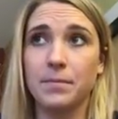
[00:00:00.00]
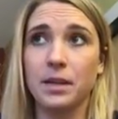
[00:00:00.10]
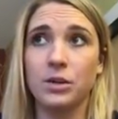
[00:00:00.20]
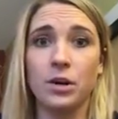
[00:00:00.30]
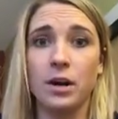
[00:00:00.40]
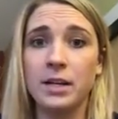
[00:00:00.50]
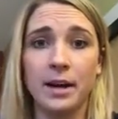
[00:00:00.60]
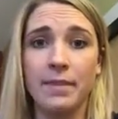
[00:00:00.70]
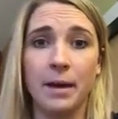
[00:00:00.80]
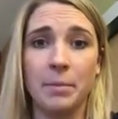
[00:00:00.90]
you're already
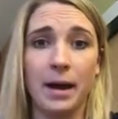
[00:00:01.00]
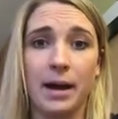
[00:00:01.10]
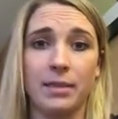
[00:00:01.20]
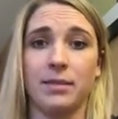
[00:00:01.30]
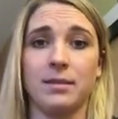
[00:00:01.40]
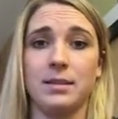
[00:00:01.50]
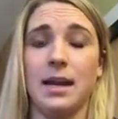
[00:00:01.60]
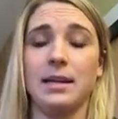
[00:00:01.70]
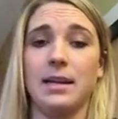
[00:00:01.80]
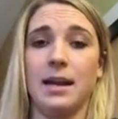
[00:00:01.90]
on that path.
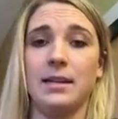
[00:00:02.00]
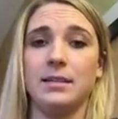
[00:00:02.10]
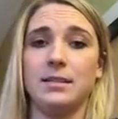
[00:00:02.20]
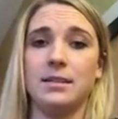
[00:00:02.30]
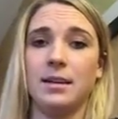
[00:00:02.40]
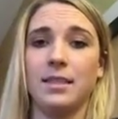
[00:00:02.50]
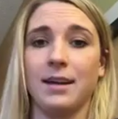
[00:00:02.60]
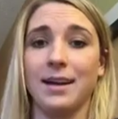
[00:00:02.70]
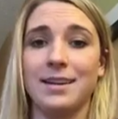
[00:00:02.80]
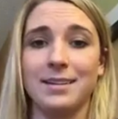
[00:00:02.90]
And I think
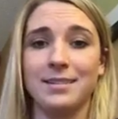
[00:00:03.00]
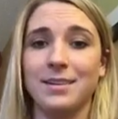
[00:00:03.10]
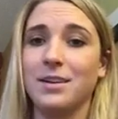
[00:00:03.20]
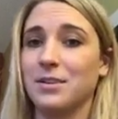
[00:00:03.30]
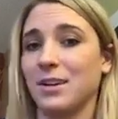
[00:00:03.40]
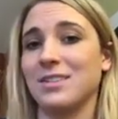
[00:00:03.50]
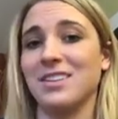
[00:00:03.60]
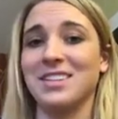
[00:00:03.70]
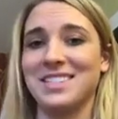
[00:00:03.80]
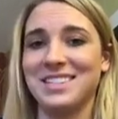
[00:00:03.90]
I can talk to
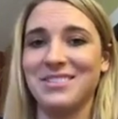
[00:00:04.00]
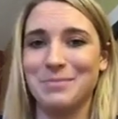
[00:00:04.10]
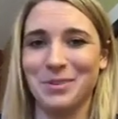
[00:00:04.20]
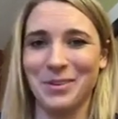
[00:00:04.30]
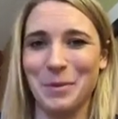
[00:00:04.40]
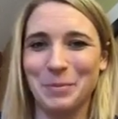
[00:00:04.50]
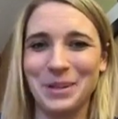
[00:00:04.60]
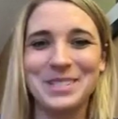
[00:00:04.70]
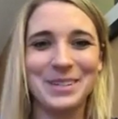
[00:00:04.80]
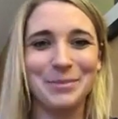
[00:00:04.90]
this from a
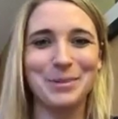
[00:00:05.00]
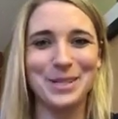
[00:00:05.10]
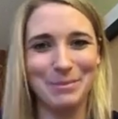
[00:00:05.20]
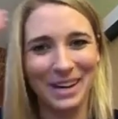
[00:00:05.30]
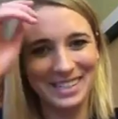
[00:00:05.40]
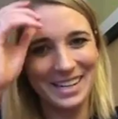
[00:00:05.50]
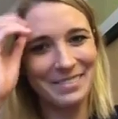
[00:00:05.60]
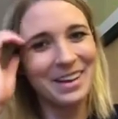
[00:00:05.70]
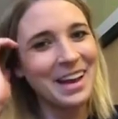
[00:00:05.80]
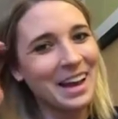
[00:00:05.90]
personal
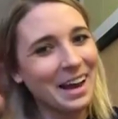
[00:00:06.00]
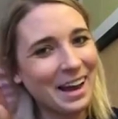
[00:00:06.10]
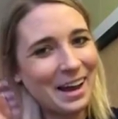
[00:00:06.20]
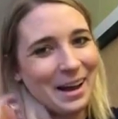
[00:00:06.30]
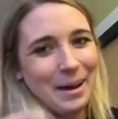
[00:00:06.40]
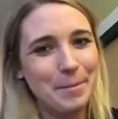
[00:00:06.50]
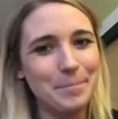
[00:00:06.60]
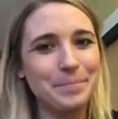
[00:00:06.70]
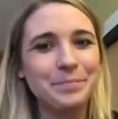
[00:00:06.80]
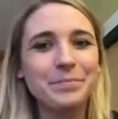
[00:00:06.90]
perspective.
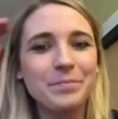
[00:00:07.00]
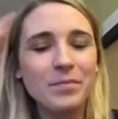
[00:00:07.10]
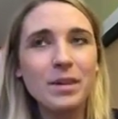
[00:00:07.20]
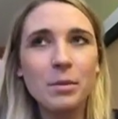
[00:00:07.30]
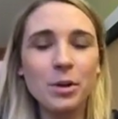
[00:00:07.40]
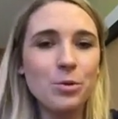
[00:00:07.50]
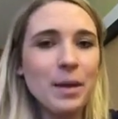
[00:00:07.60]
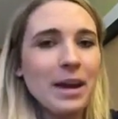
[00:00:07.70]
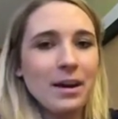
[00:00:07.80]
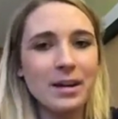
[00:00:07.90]
But you
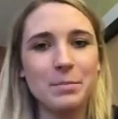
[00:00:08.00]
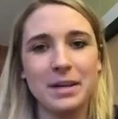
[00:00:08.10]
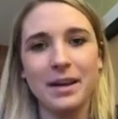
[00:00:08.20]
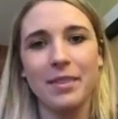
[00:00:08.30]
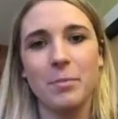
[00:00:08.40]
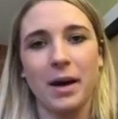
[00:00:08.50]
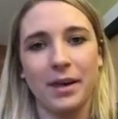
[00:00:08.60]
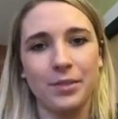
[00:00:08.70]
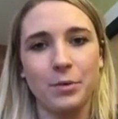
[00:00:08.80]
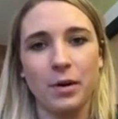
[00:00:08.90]
may already be on the
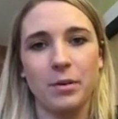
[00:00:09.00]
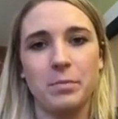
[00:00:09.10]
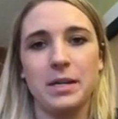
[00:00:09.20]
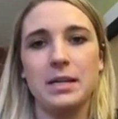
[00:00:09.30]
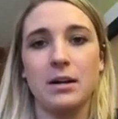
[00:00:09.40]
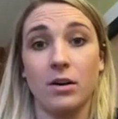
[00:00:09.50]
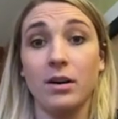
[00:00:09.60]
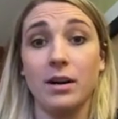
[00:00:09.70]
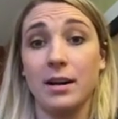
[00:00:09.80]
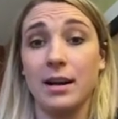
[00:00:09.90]
path you want to be
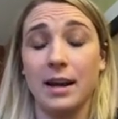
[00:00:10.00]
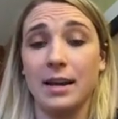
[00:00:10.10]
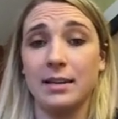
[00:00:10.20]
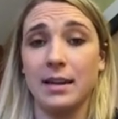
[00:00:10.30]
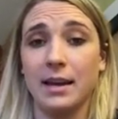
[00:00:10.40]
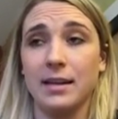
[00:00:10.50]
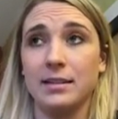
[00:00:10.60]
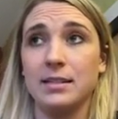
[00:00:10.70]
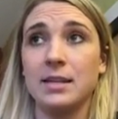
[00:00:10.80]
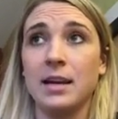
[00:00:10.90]
on,
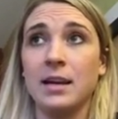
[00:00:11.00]
and